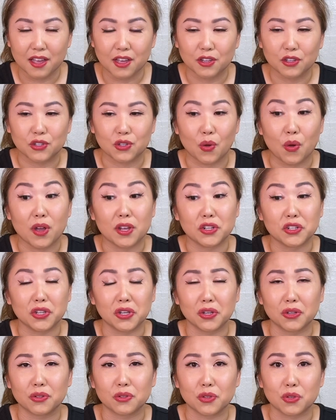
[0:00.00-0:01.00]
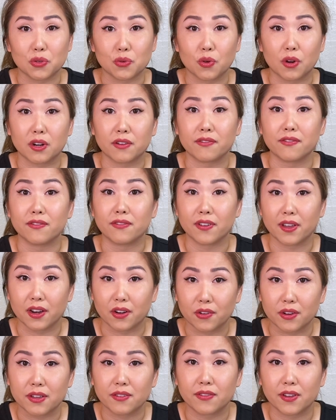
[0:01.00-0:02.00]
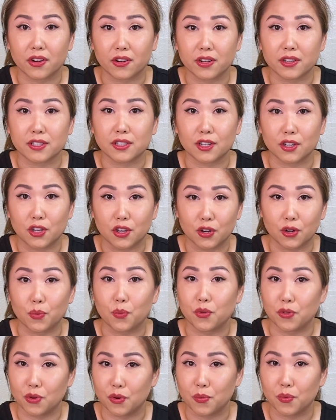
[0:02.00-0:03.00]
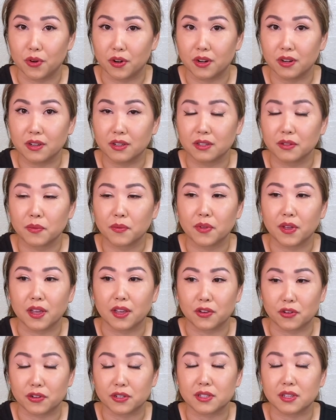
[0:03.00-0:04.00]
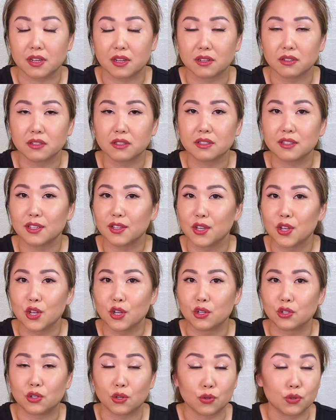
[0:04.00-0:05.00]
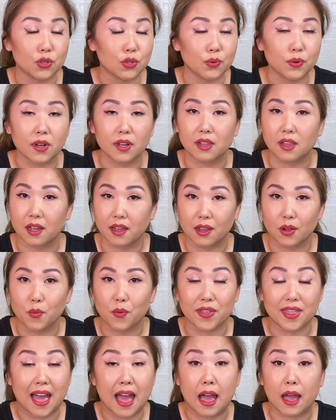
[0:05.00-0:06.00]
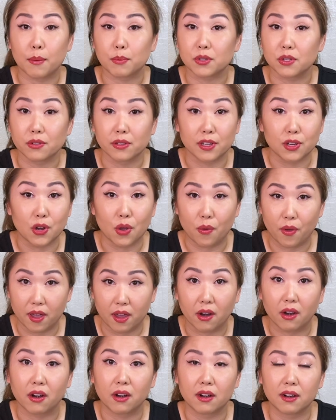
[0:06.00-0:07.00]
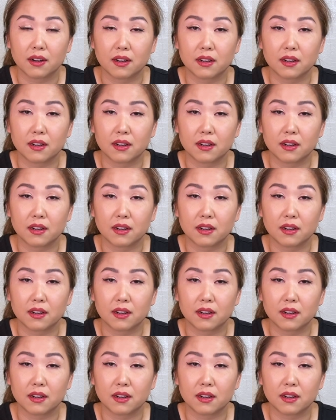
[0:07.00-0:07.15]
So until you are very, very secure with your work and your skills, don't do a client with absolutely no hair.